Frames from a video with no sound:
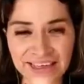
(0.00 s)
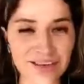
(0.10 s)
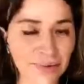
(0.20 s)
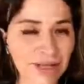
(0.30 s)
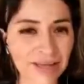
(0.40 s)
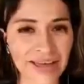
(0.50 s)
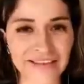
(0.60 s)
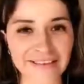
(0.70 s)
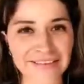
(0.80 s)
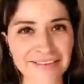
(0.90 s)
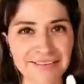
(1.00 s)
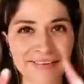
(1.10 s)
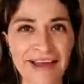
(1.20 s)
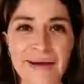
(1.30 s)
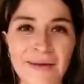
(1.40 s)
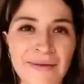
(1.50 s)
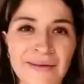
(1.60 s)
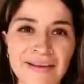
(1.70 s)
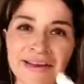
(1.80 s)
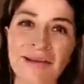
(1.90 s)
Well, this is
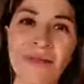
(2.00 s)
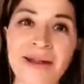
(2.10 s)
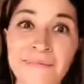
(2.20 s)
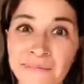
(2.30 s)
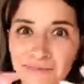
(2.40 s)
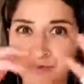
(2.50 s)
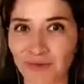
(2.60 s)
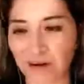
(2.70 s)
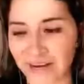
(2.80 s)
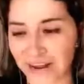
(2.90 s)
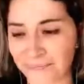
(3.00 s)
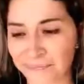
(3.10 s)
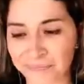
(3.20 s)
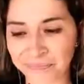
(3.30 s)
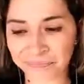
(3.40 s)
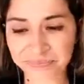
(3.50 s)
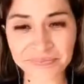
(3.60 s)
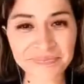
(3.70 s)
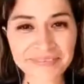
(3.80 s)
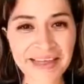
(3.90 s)
another full
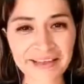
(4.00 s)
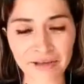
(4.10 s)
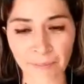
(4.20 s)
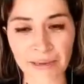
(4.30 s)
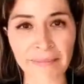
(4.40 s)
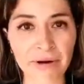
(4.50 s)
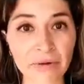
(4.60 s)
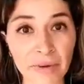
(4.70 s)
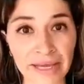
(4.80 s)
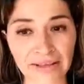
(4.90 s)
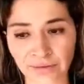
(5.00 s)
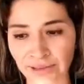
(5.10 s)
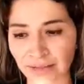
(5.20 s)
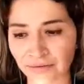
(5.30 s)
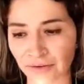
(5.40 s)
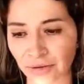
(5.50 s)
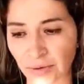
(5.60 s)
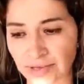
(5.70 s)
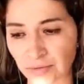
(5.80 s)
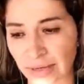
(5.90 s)
topic, but we can do that for you
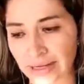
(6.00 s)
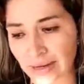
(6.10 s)
as well.